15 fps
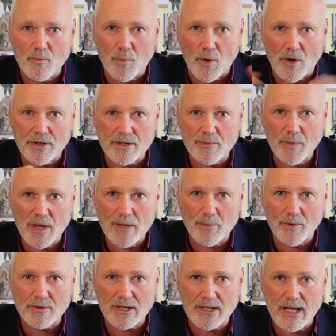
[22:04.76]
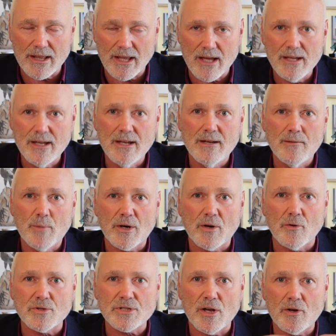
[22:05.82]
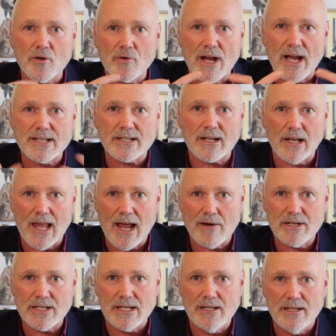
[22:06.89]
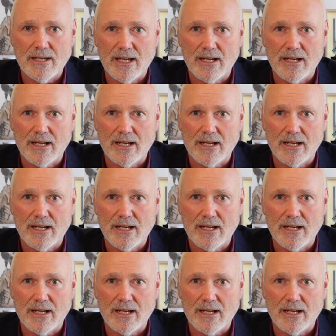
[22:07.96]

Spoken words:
bond people together, but it also creates clarity